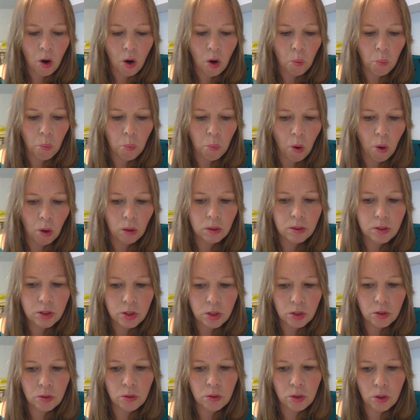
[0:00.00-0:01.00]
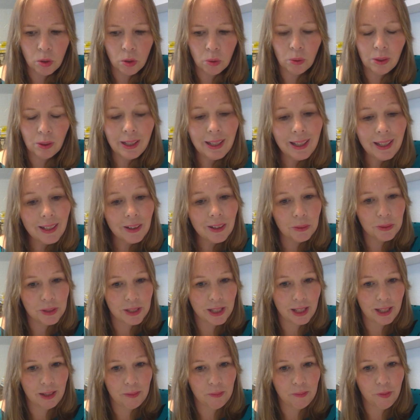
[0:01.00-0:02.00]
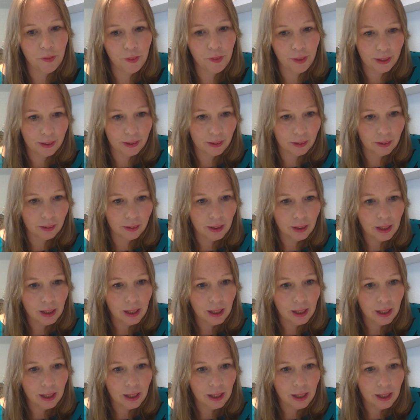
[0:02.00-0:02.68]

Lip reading: what do your legal team feel